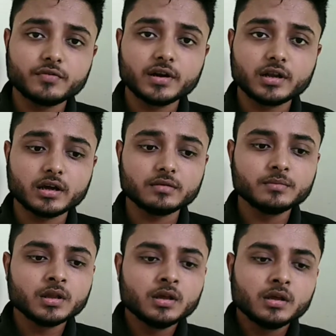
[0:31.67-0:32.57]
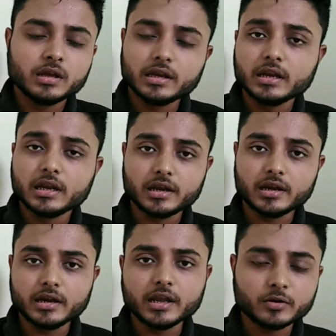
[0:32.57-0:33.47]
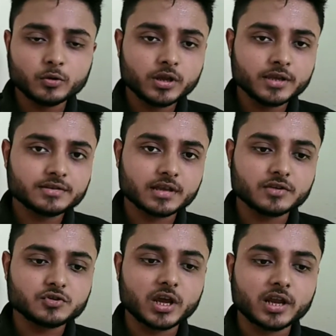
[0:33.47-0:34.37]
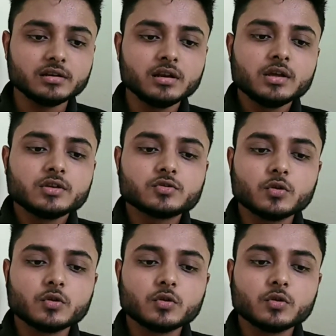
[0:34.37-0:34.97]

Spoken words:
event in India Today's channel.